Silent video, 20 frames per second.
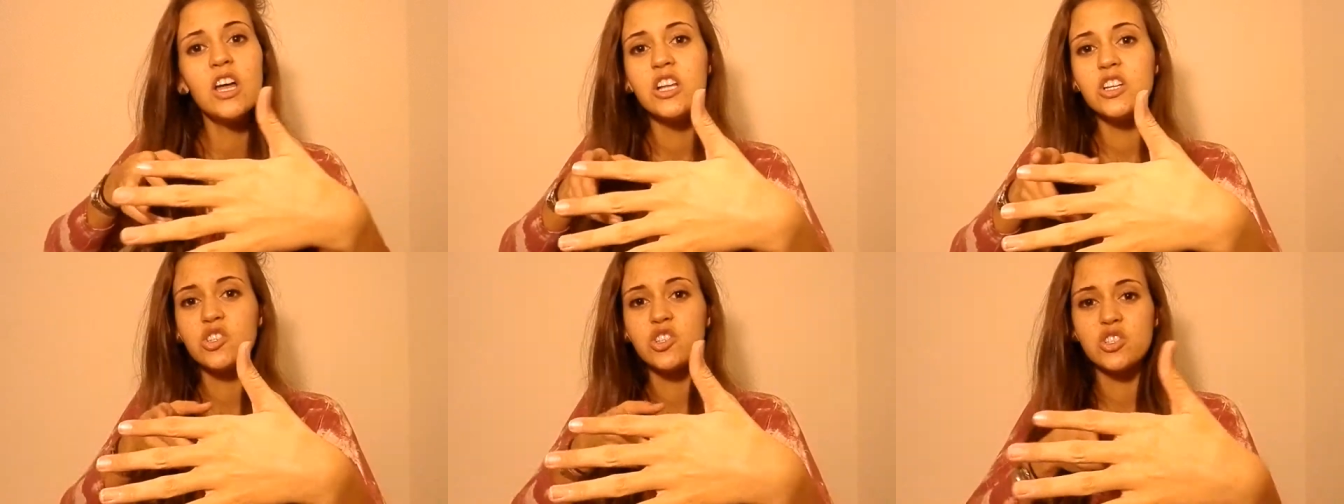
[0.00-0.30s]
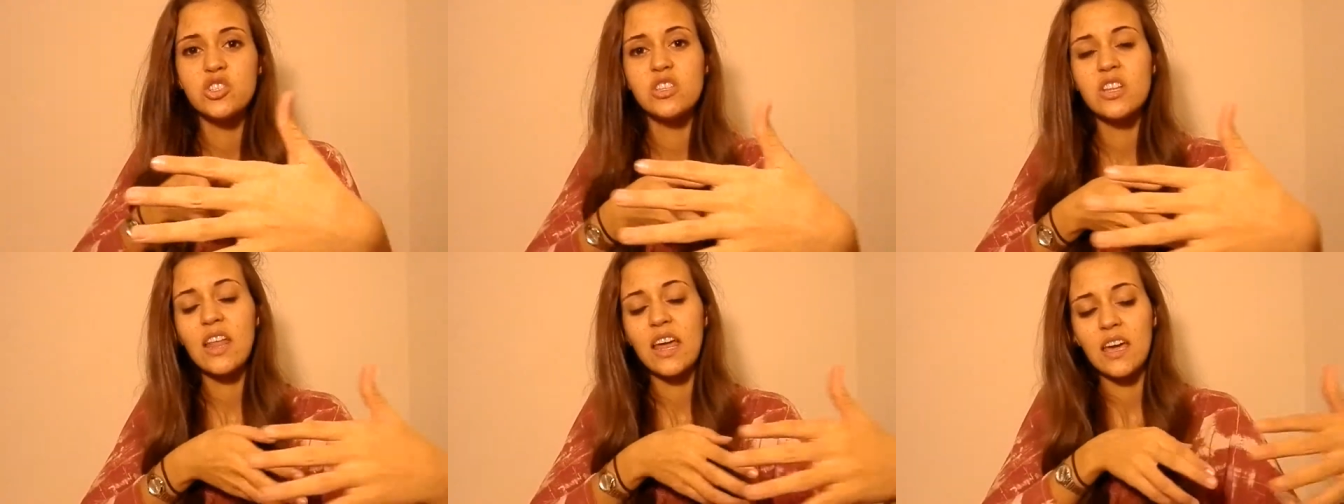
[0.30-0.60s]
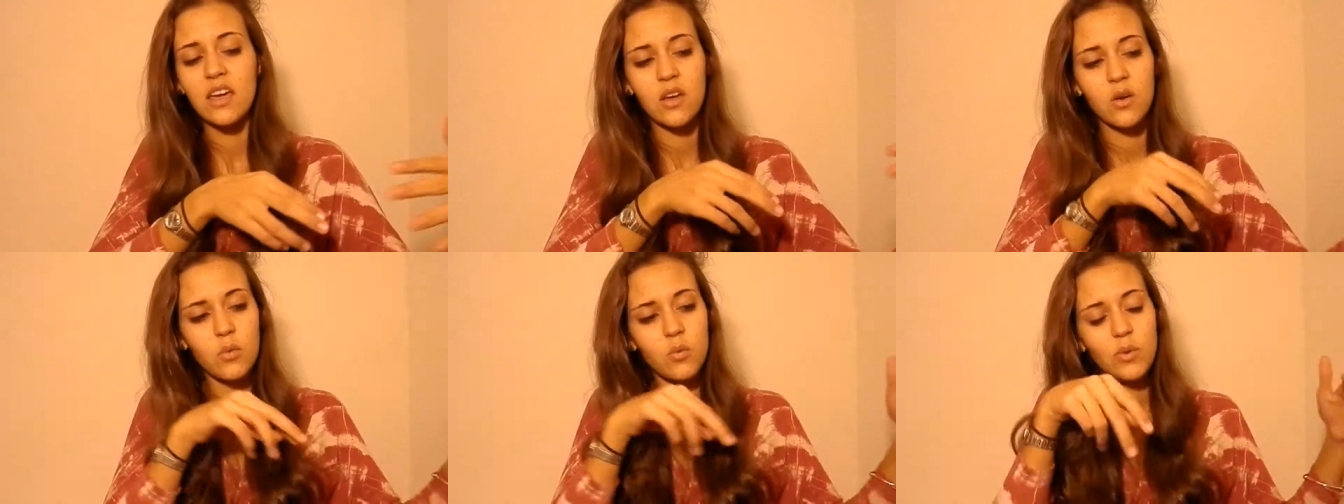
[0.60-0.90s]
just
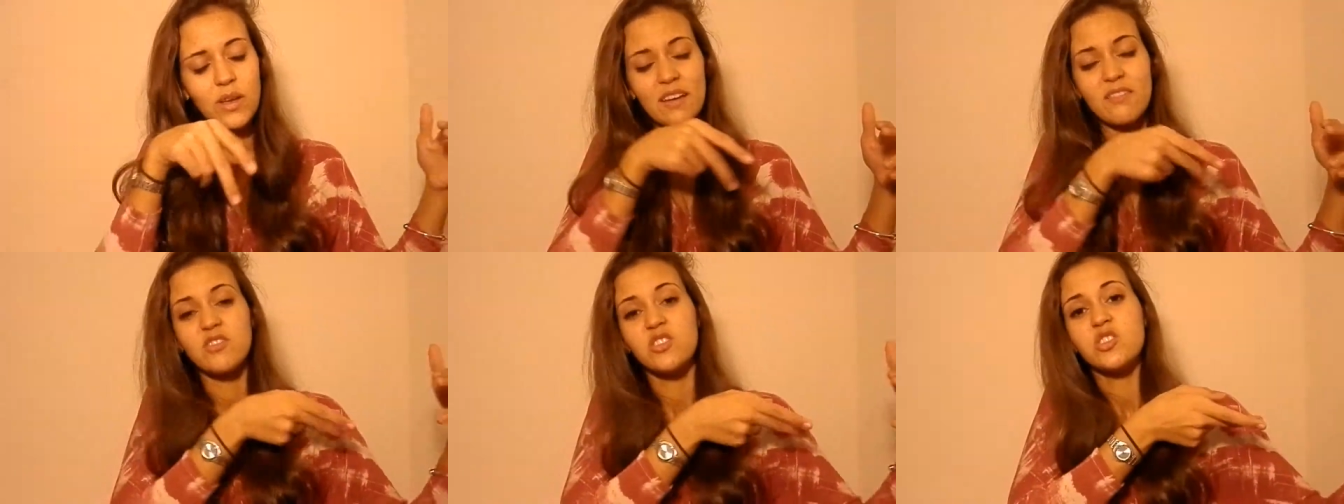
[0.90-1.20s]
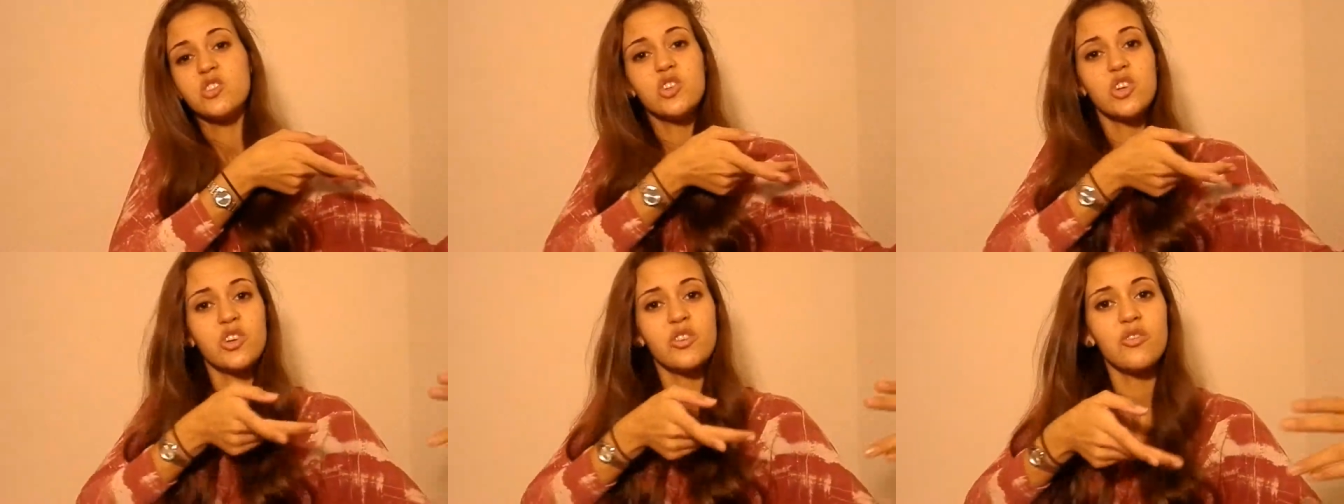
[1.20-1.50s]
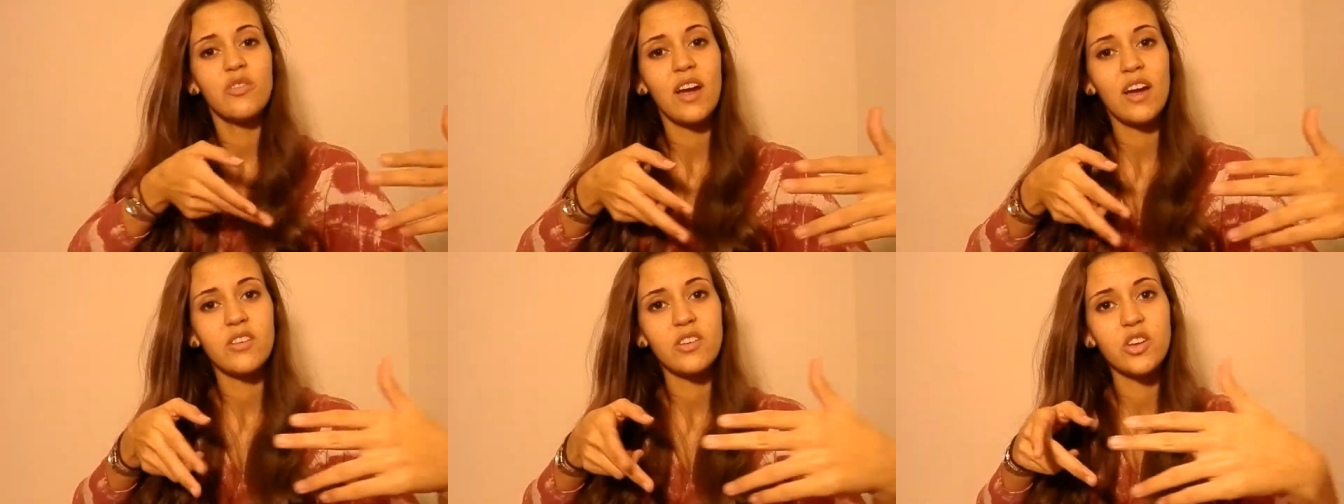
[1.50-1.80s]
like we have to turn
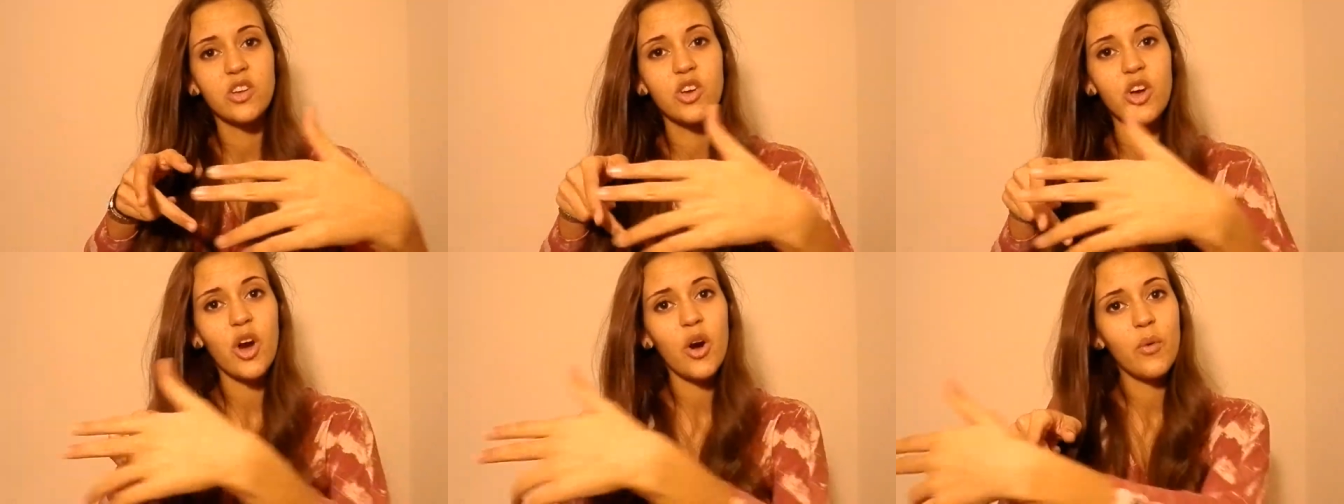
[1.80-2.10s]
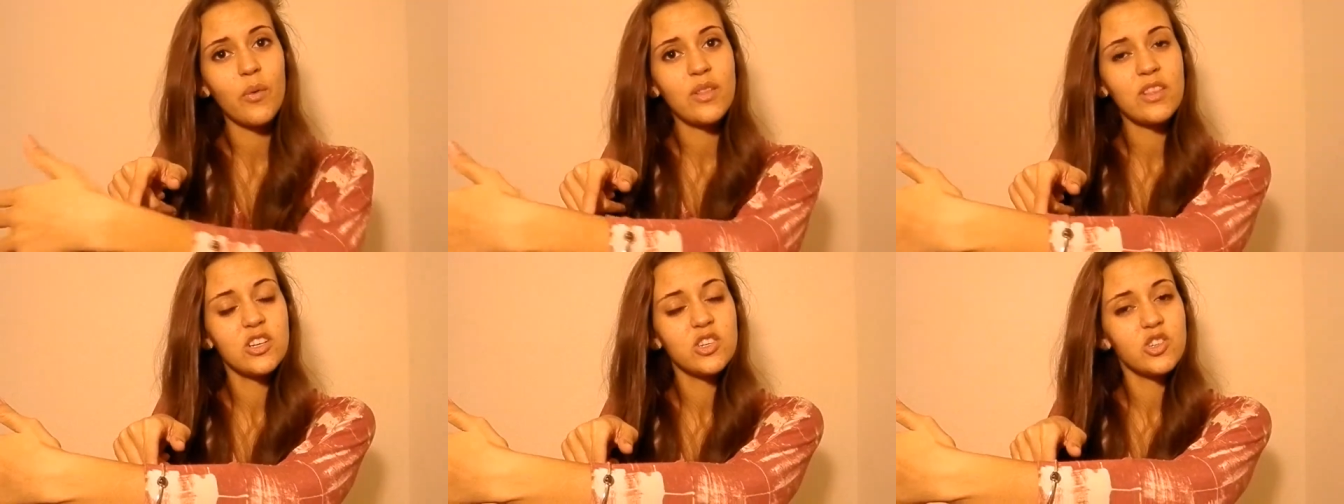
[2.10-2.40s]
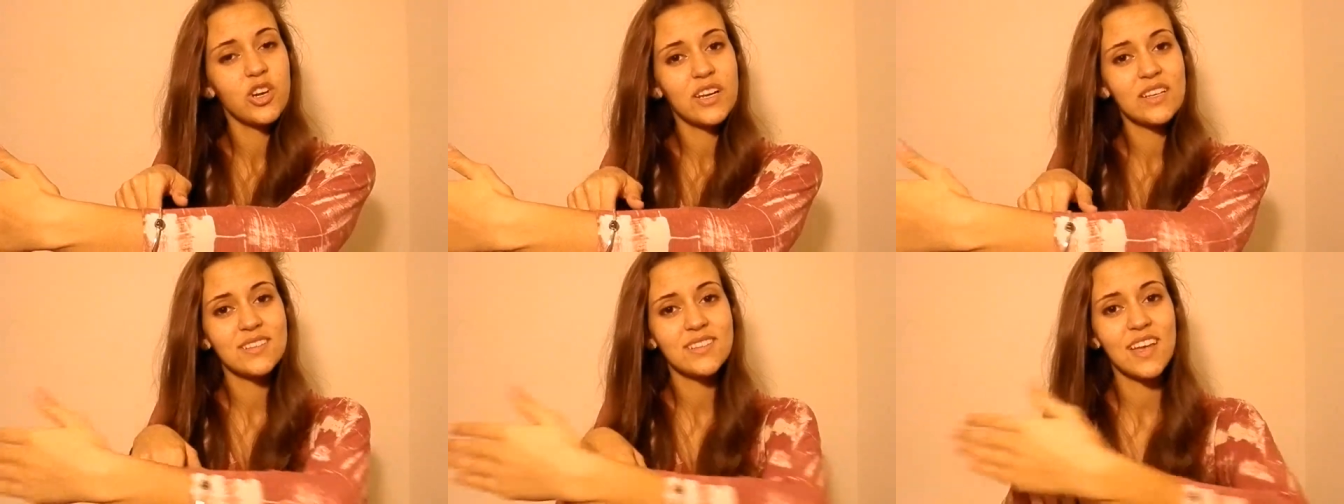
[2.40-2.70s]
around and go. And the
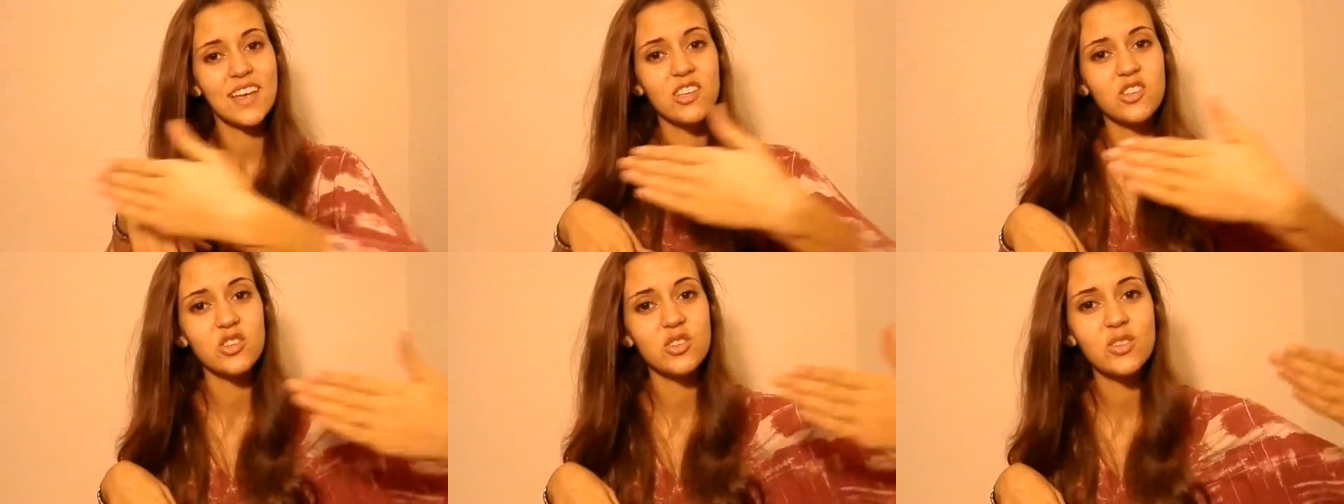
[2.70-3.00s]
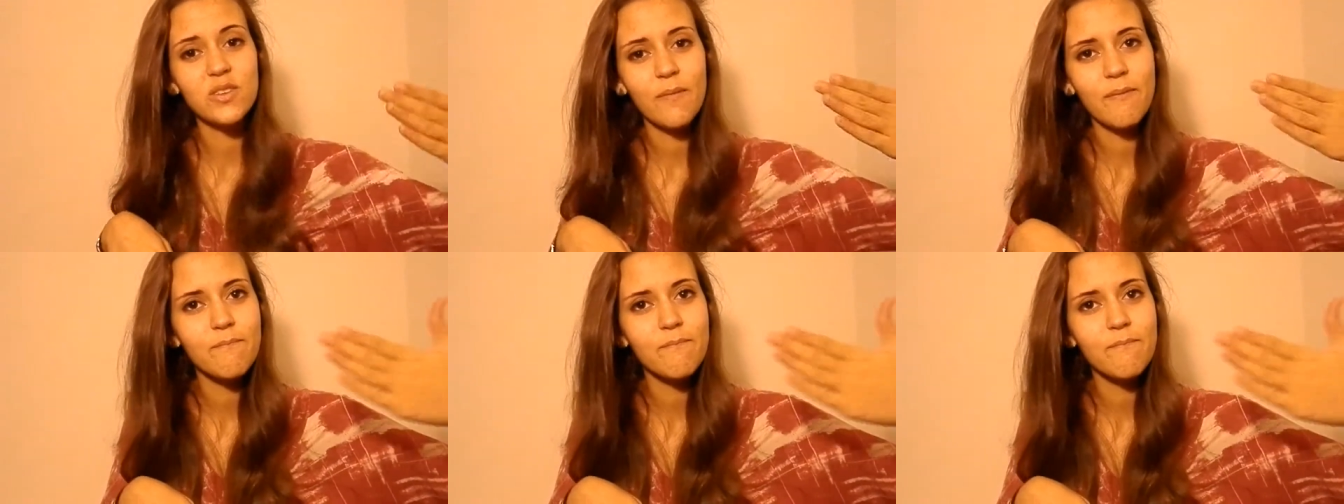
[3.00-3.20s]
train's like just